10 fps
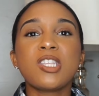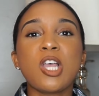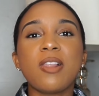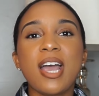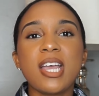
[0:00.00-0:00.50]

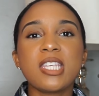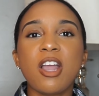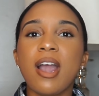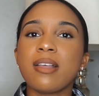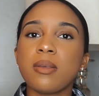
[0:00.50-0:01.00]
So last
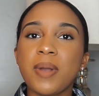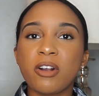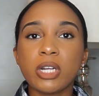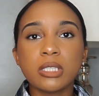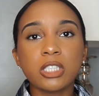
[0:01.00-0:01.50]
year after my
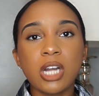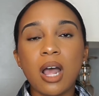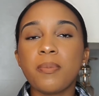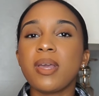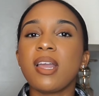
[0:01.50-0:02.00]
Christmas
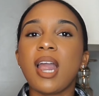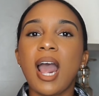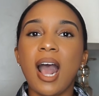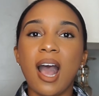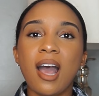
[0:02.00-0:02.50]
shopping,
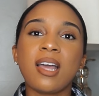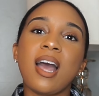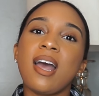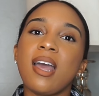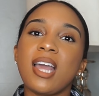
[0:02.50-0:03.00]
I
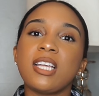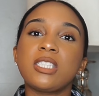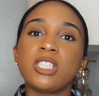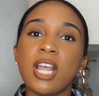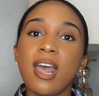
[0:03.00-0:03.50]
got a
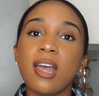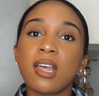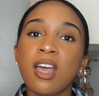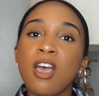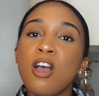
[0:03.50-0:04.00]

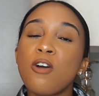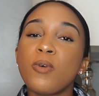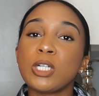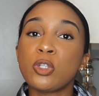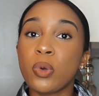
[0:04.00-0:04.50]
check
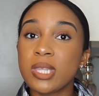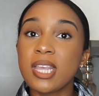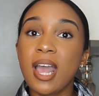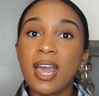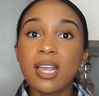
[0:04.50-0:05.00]
for
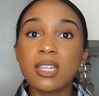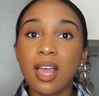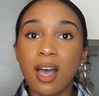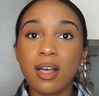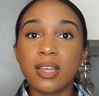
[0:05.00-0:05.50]
$28
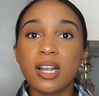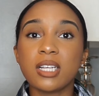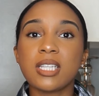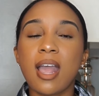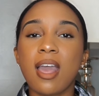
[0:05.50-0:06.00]

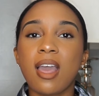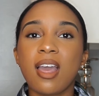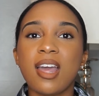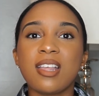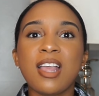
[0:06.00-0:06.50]

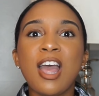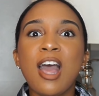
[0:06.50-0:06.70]
and